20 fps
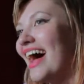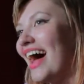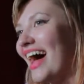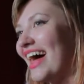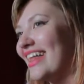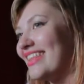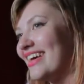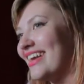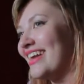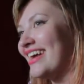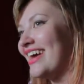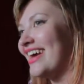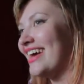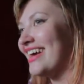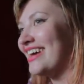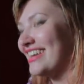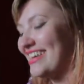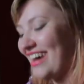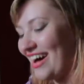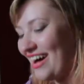And then
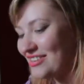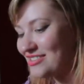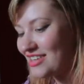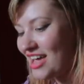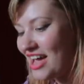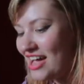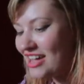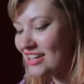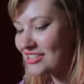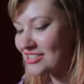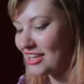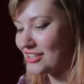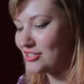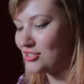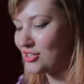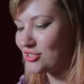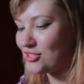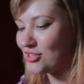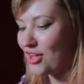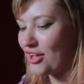he's like,
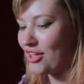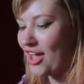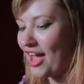since I